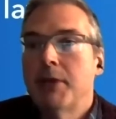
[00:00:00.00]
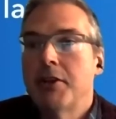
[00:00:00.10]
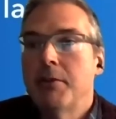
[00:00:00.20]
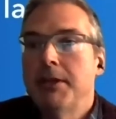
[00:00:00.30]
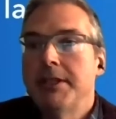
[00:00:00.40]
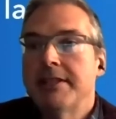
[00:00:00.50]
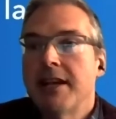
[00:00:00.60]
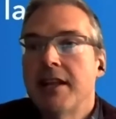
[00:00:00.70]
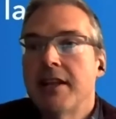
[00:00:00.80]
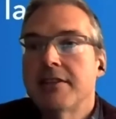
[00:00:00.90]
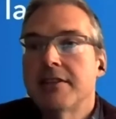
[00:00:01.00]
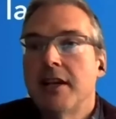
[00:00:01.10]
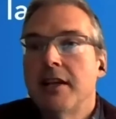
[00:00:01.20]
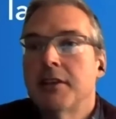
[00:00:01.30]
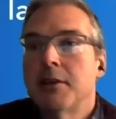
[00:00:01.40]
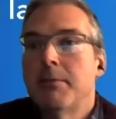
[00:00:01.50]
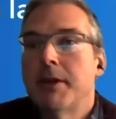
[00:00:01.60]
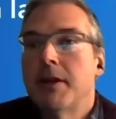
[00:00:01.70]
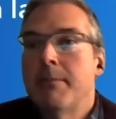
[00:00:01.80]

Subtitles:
Can you please tell us a little bit